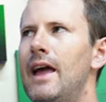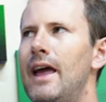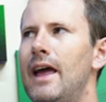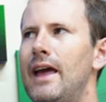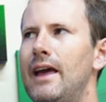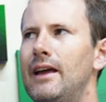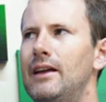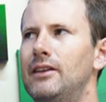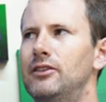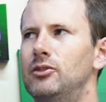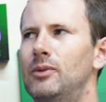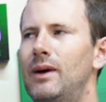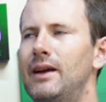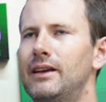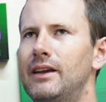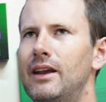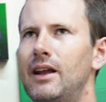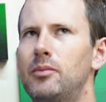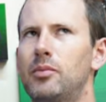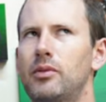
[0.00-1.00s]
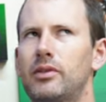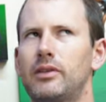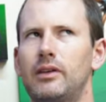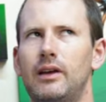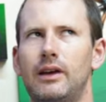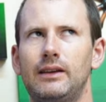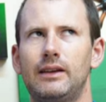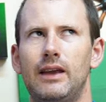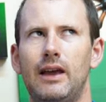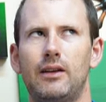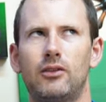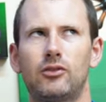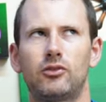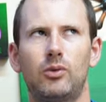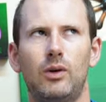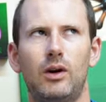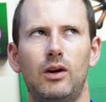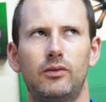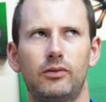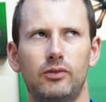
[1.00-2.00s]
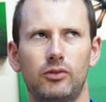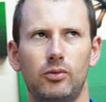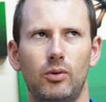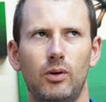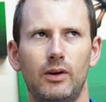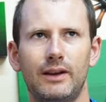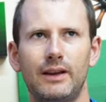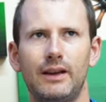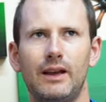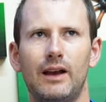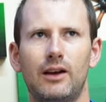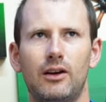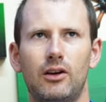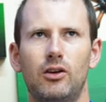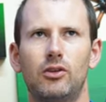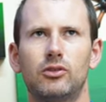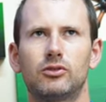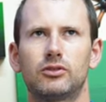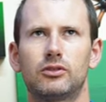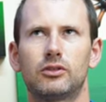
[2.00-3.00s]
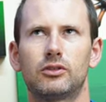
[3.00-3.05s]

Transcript: and you ended up with like 10 or 12 or 20 geckos,